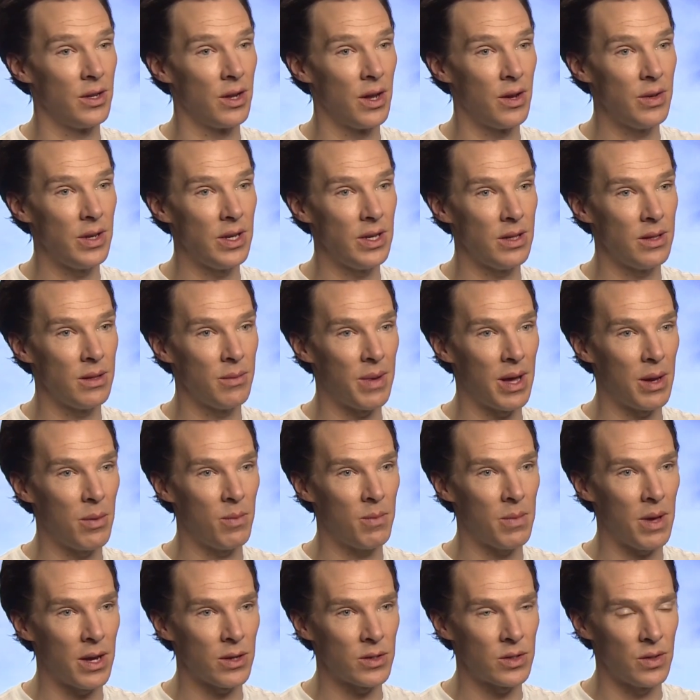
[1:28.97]
You know, the man
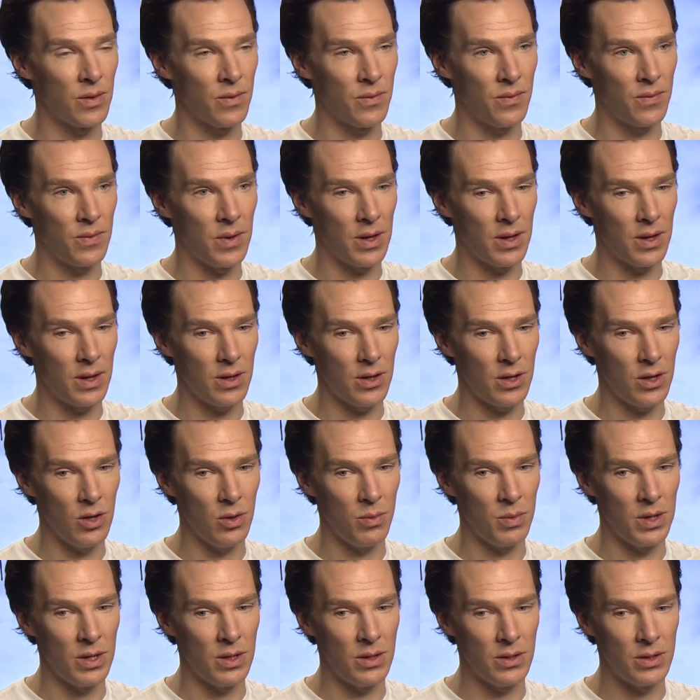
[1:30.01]
backs off
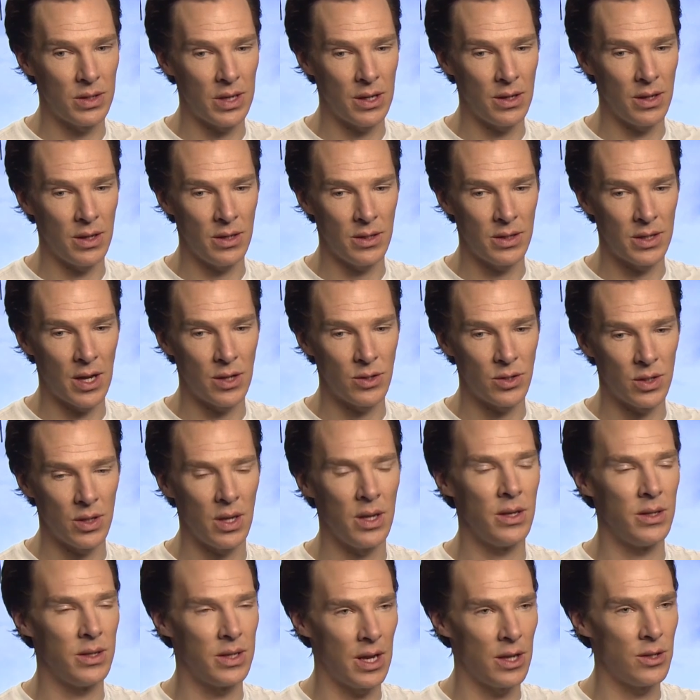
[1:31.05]
human
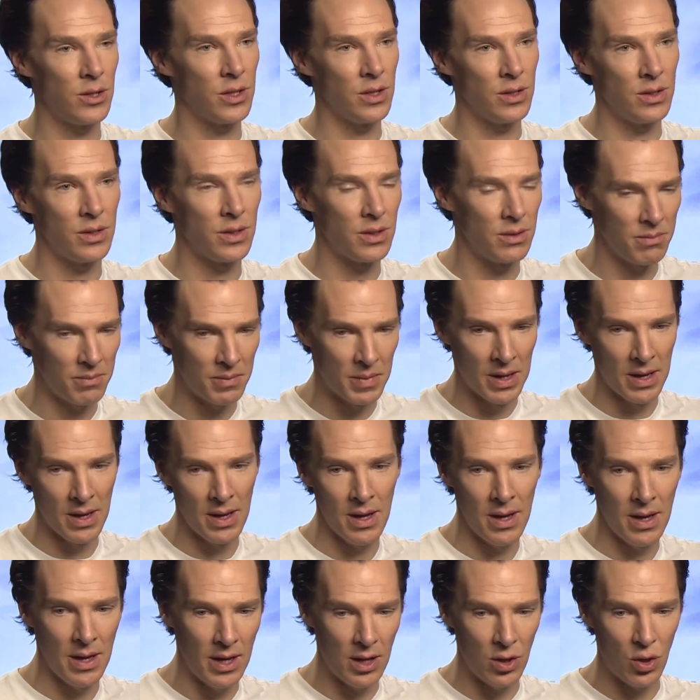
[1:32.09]
intentions and
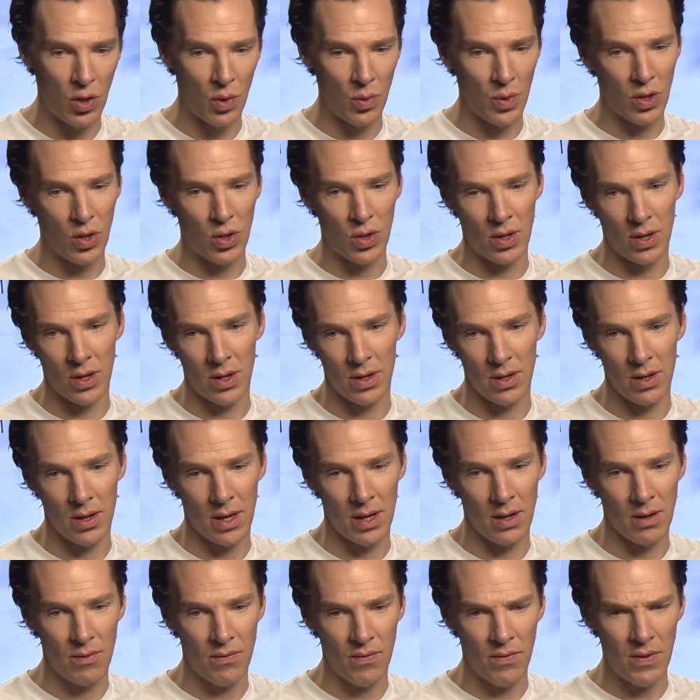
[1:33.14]
intuition
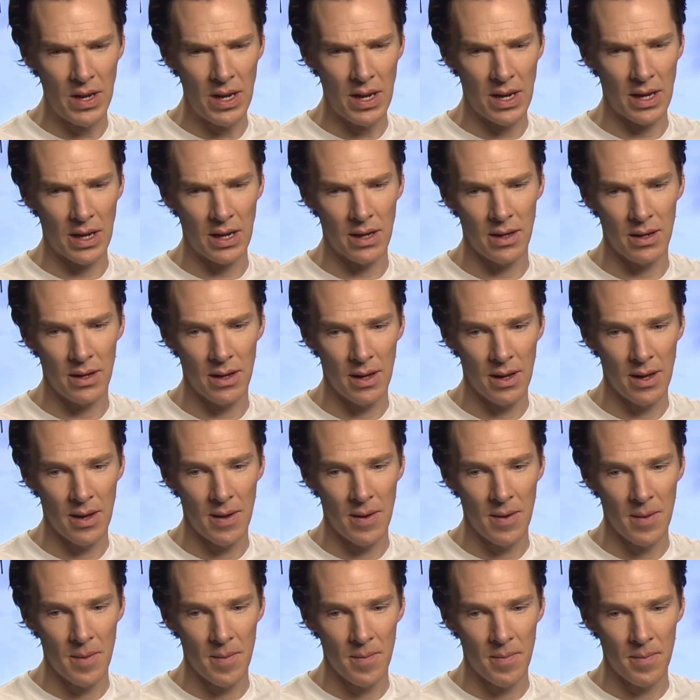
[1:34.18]
and feeling, and
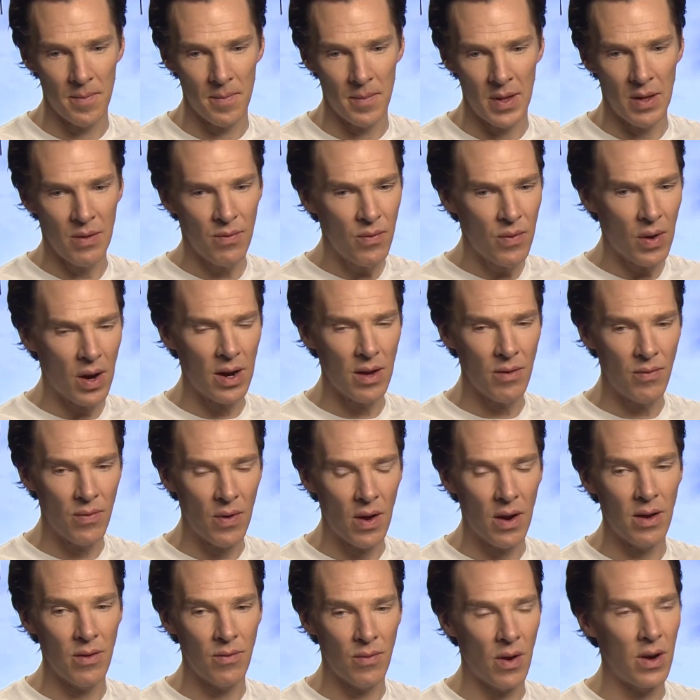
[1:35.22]
he's very,
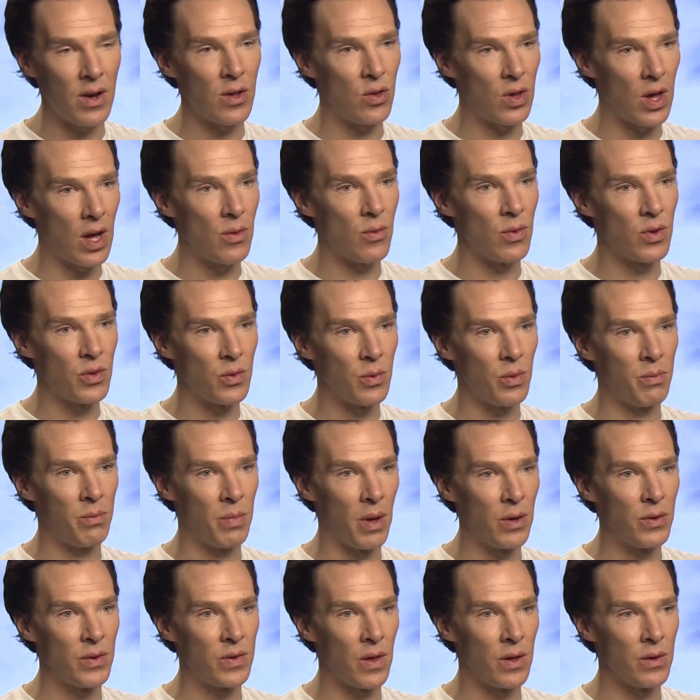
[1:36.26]
very, very generous with
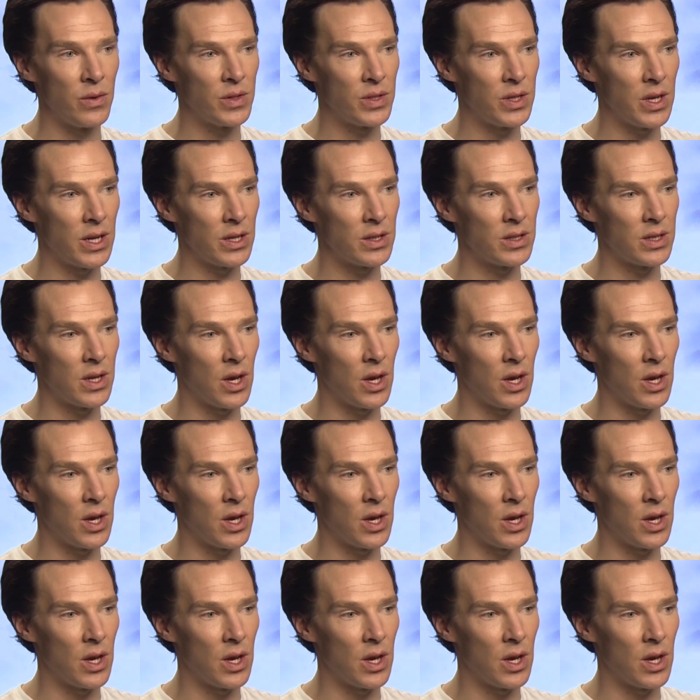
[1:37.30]
both those things.